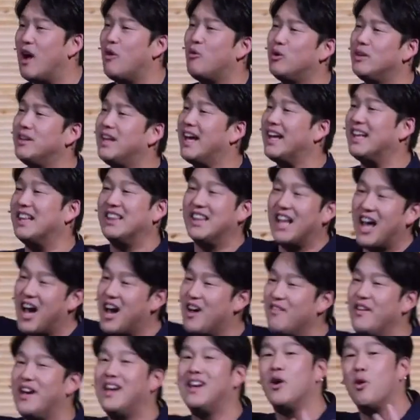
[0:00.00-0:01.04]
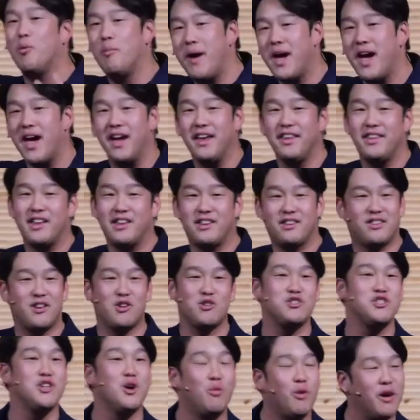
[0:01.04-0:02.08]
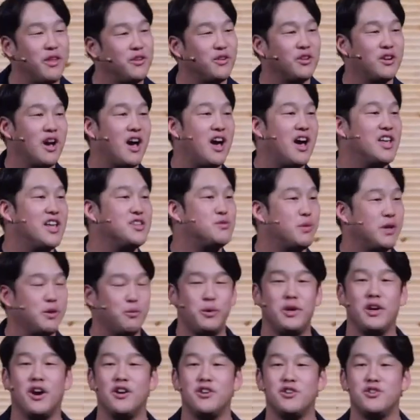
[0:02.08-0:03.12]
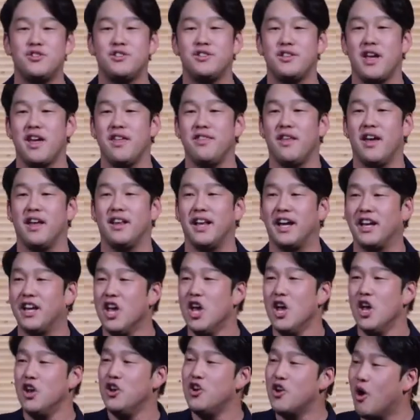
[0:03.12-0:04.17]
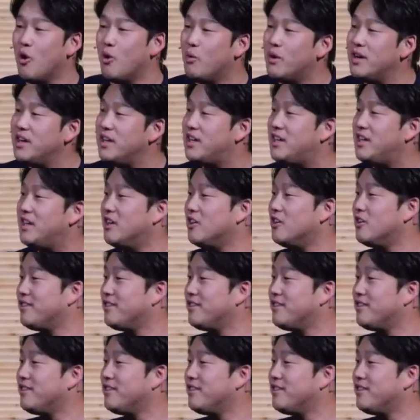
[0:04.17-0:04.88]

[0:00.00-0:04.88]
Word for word: I will like love and obey? There's no other gods. We, we understand that. Like, no one here